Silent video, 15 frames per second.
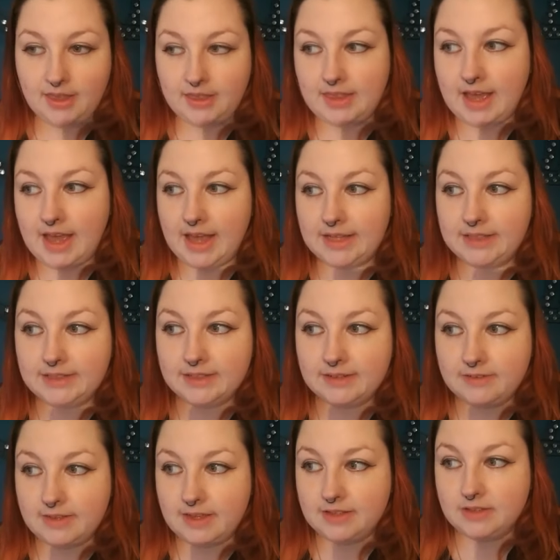The idea
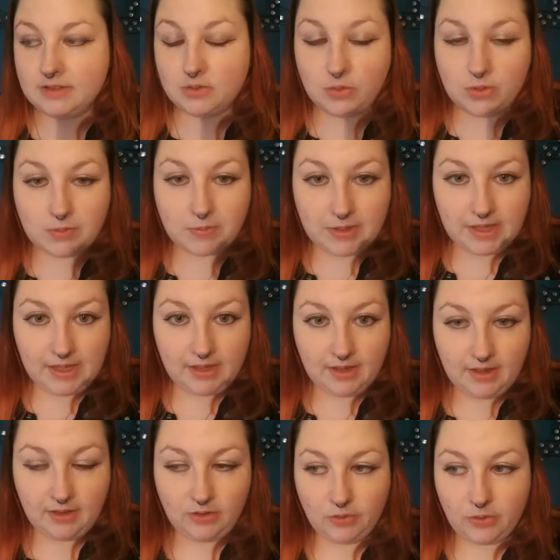of this is going to be,
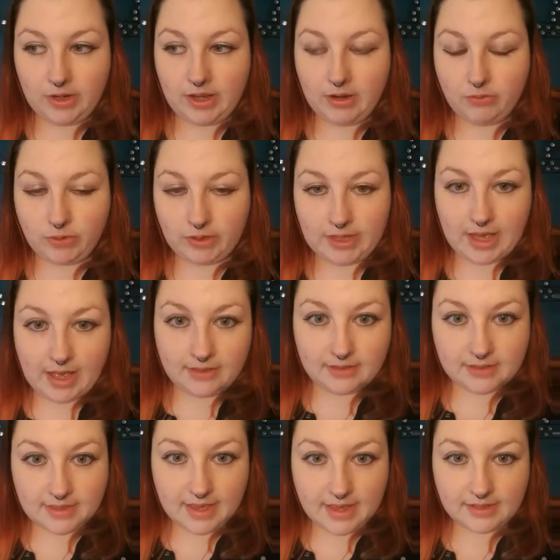you're going to get really
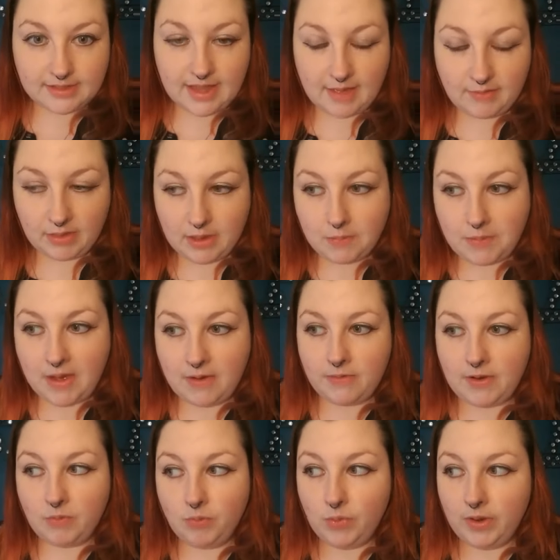into this, have a little bit of
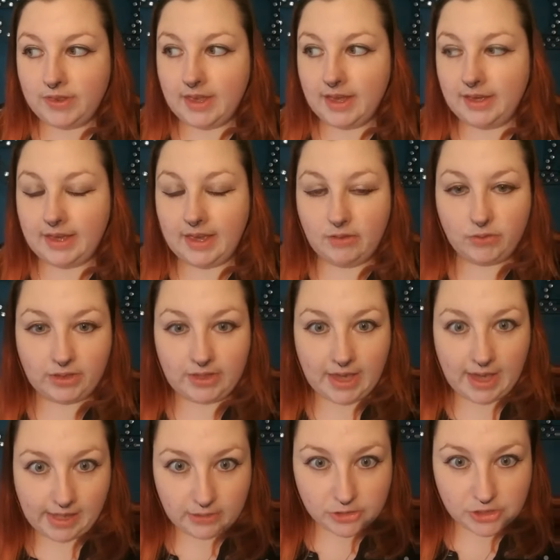fun with it, get really
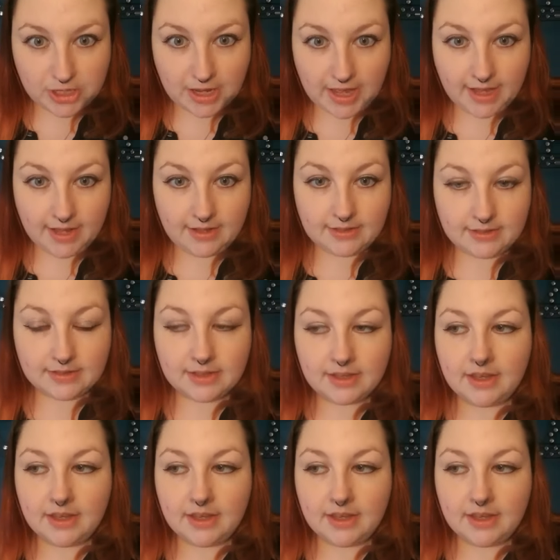energised.